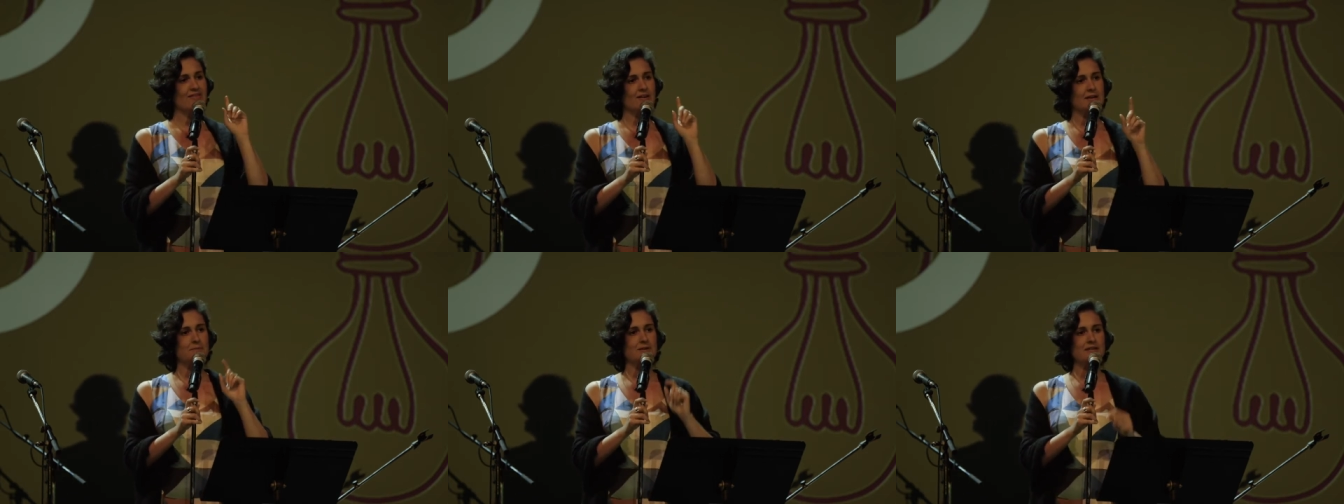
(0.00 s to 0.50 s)
The
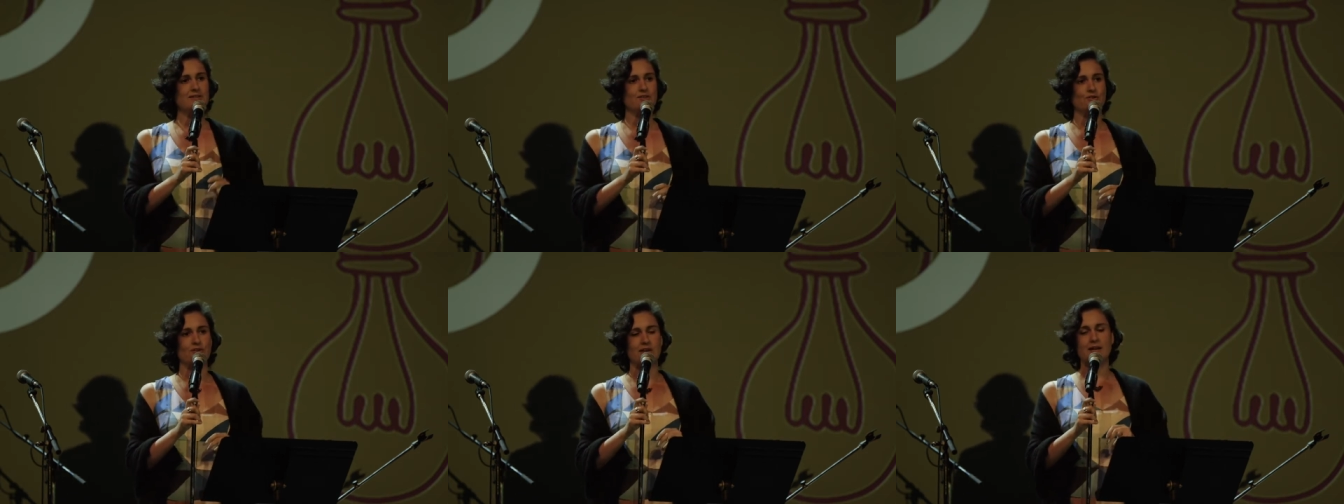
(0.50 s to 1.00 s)
complete
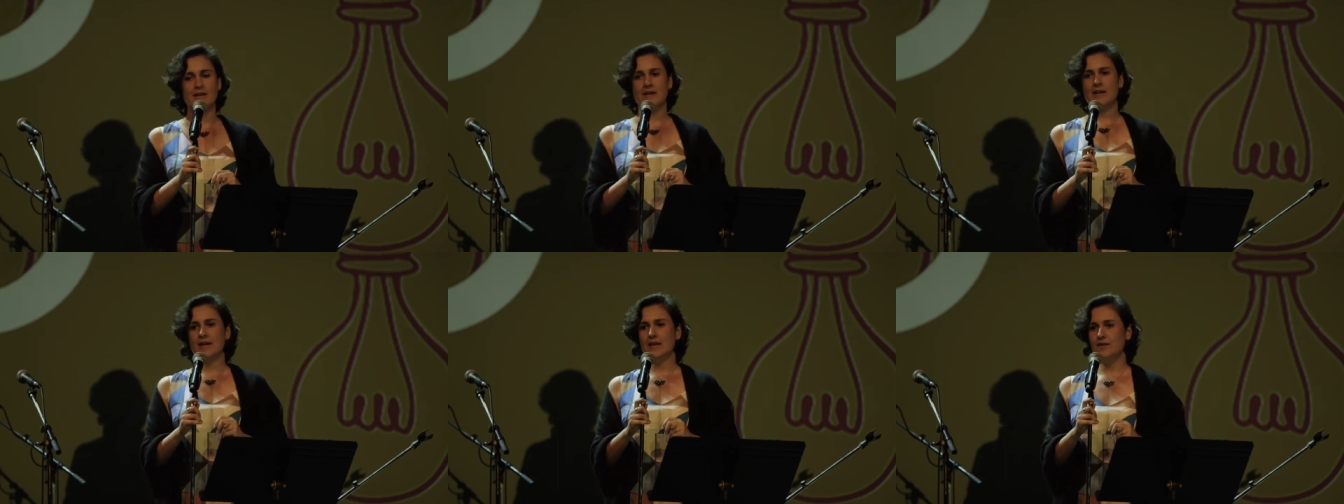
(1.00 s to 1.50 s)
story
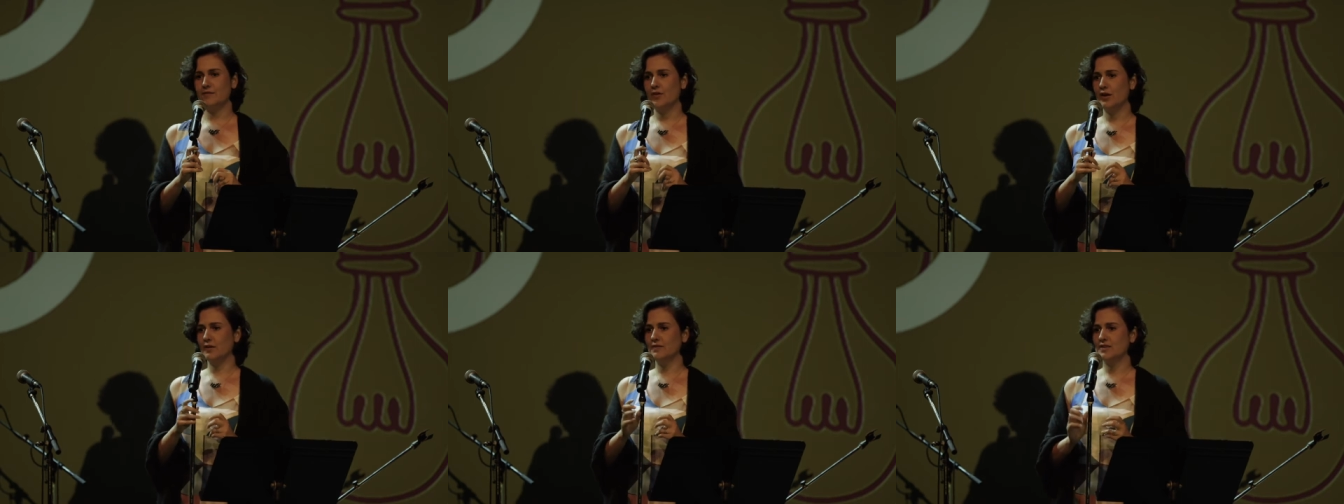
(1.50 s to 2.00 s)

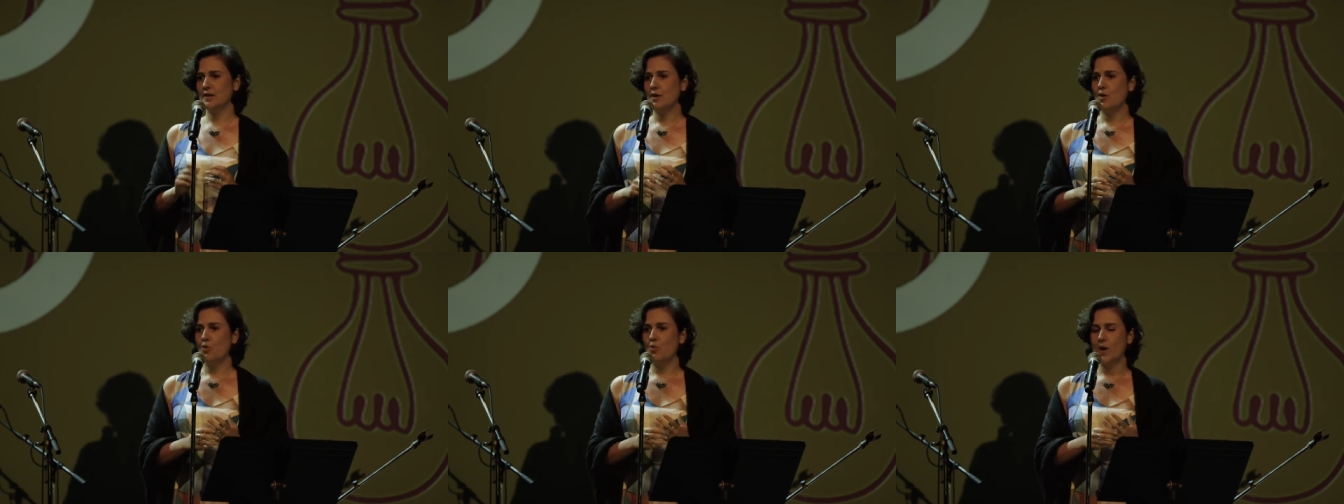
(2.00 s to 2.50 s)
involves
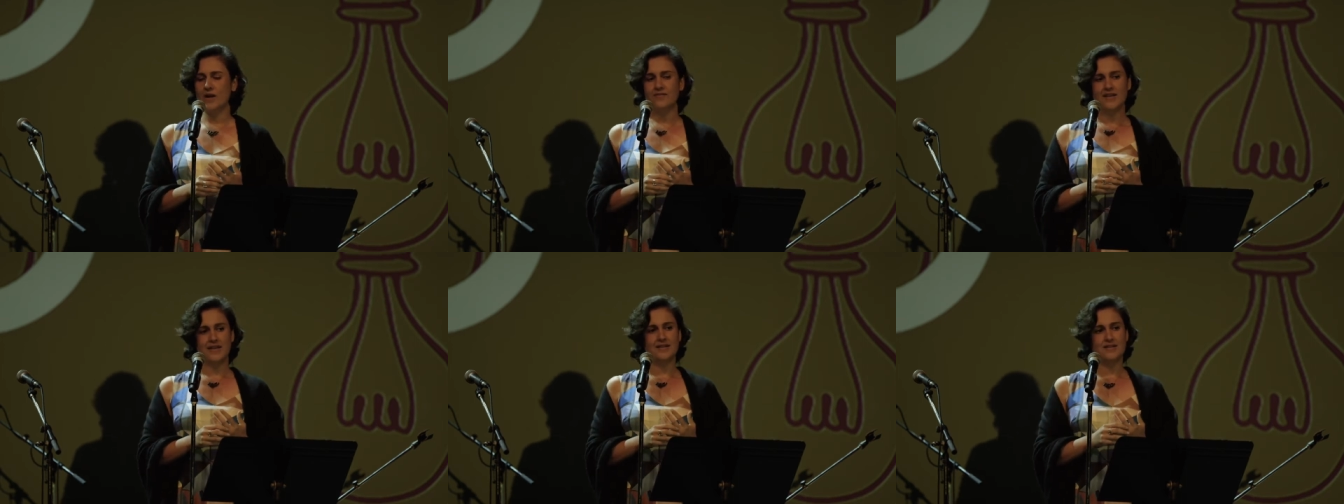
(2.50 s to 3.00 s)
one of
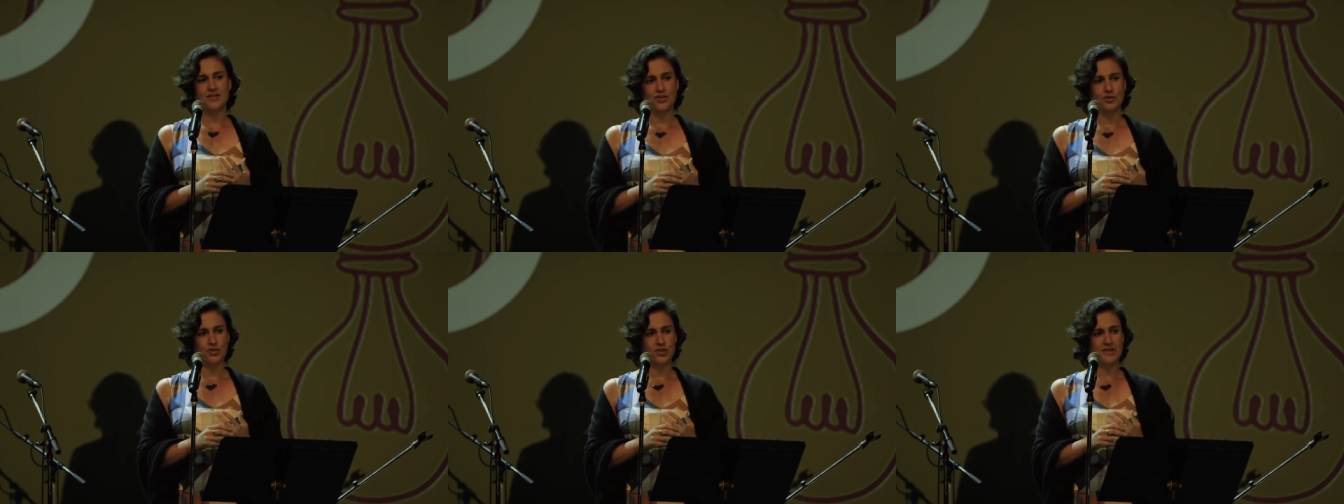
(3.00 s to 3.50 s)
the
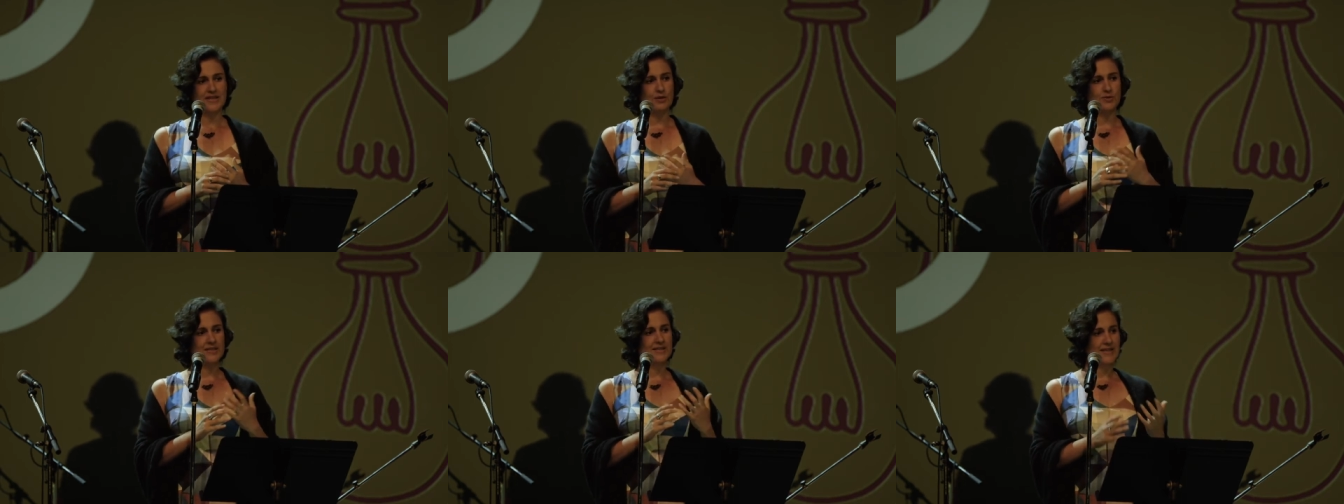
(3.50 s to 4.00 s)
institutions
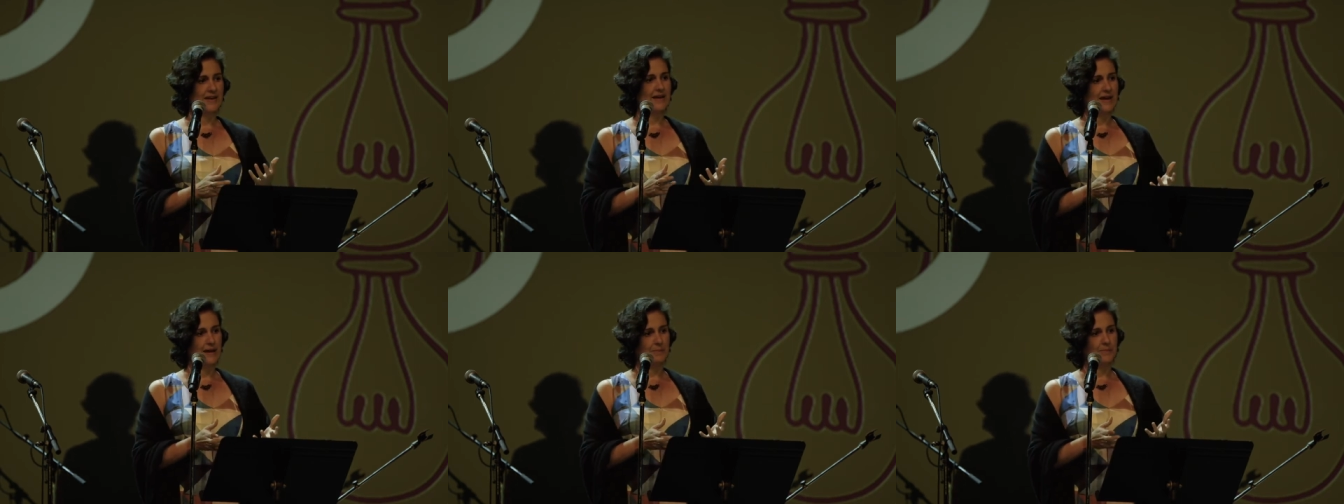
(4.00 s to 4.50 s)
that was set
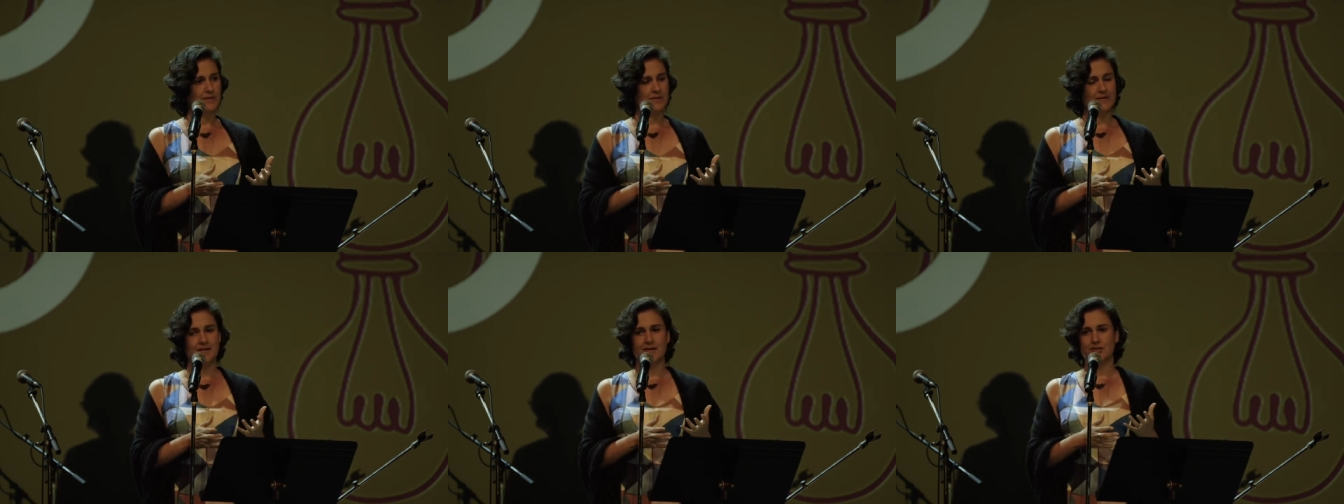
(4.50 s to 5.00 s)
up
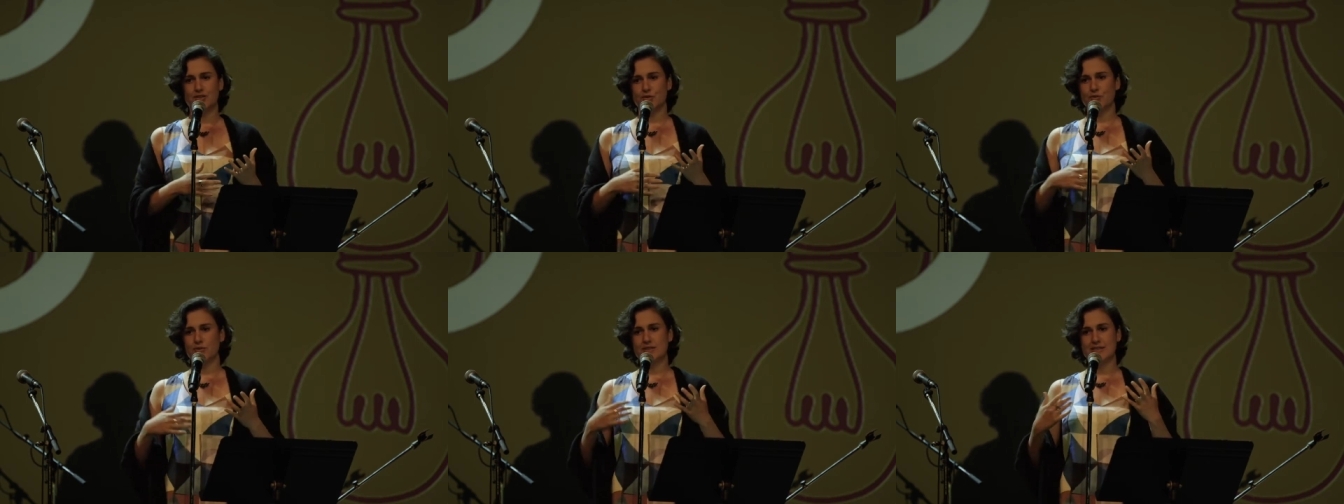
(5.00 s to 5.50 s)

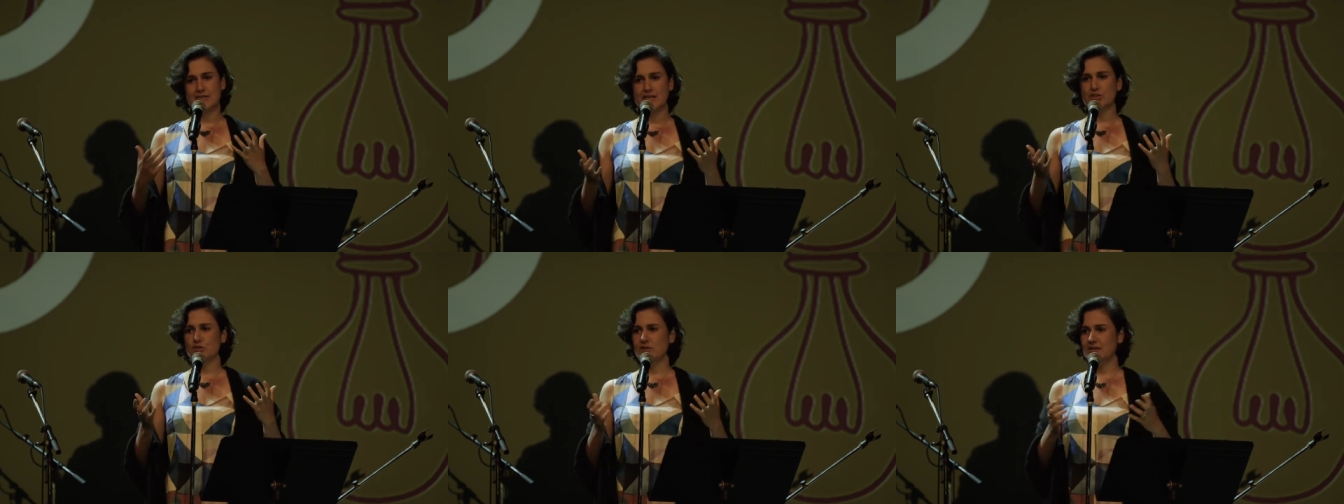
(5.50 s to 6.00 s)
to
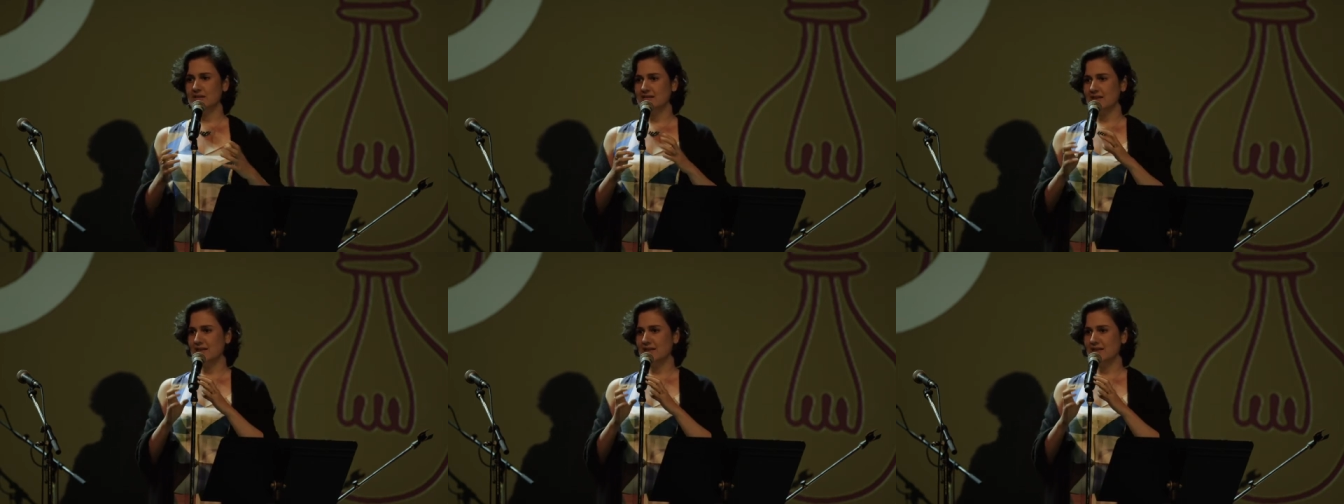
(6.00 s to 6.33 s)
teach these